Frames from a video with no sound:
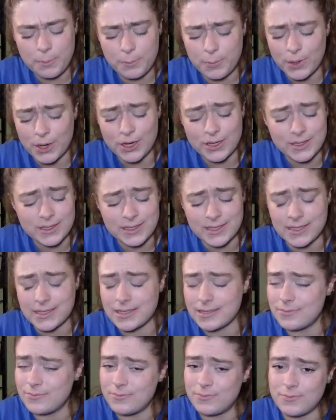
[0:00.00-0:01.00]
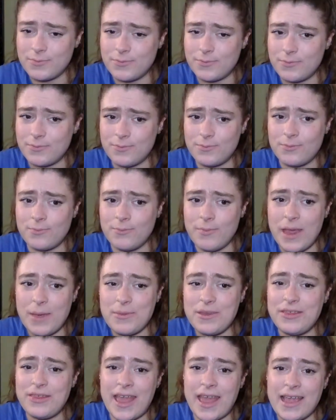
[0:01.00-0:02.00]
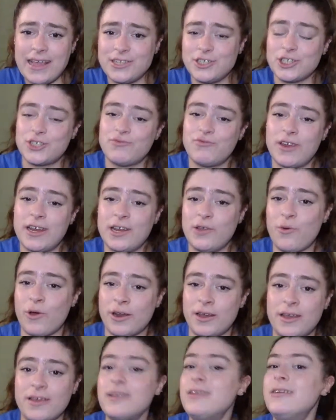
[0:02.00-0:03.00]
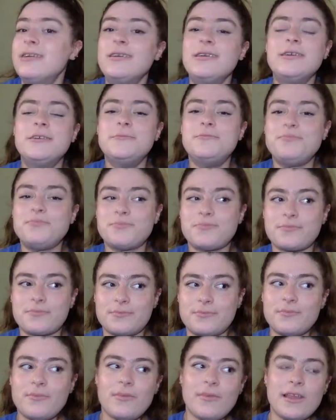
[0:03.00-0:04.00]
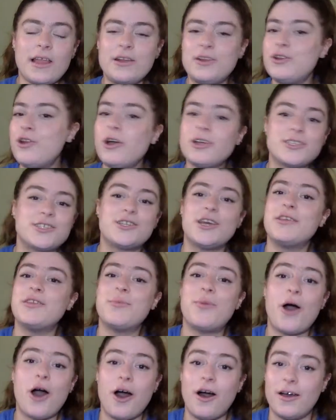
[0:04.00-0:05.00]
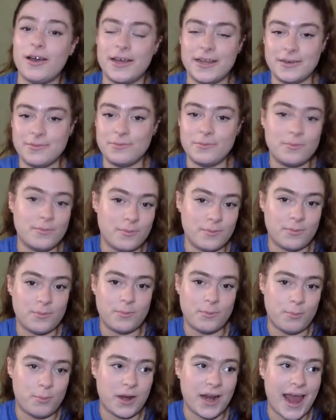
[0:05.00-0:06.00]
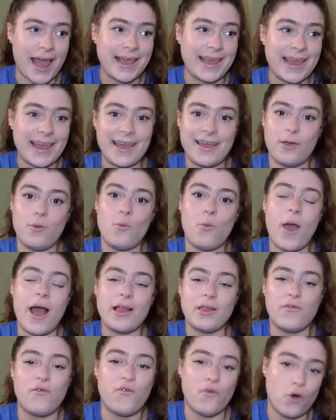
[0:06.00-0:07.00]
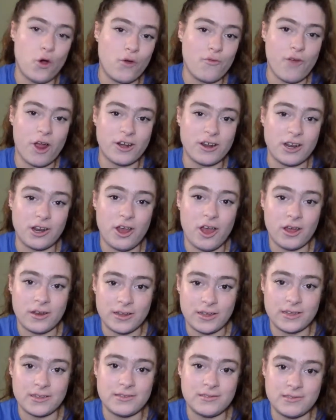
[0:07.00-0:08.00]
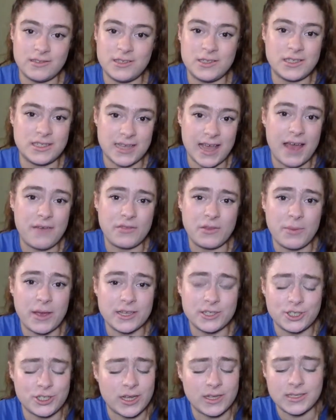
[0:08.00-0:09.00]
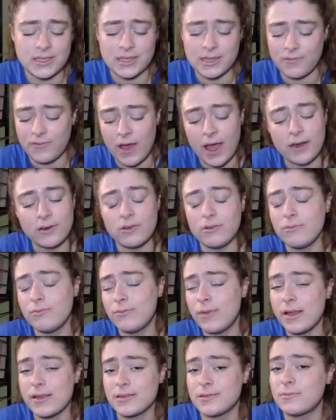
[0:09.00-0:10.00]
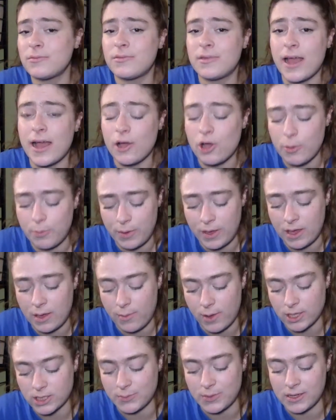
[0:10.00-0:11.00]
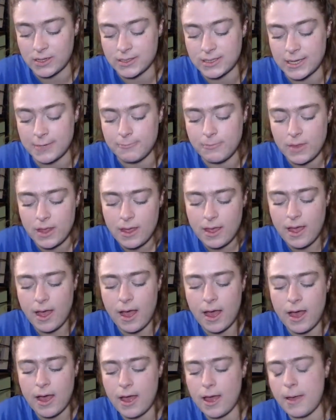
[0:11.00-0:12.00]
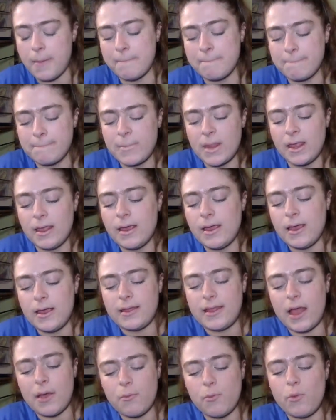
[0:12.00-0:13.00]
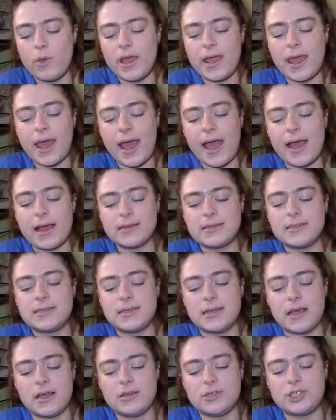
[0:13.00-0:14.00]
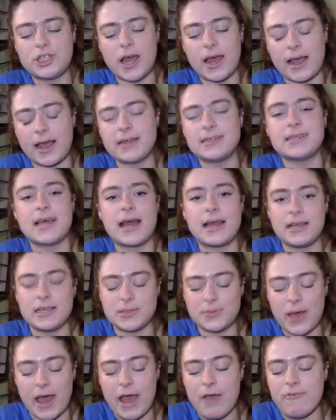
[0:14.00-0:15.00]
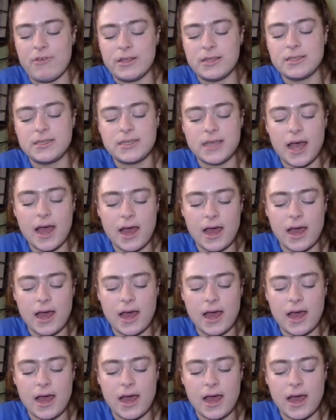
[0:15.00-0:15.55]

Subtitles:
But maybe they just really want to not stir the pot and play it well for Ron and Lana to have the best chance in the final. That could be a possibility. Then we get Shaq and Tanya's parents.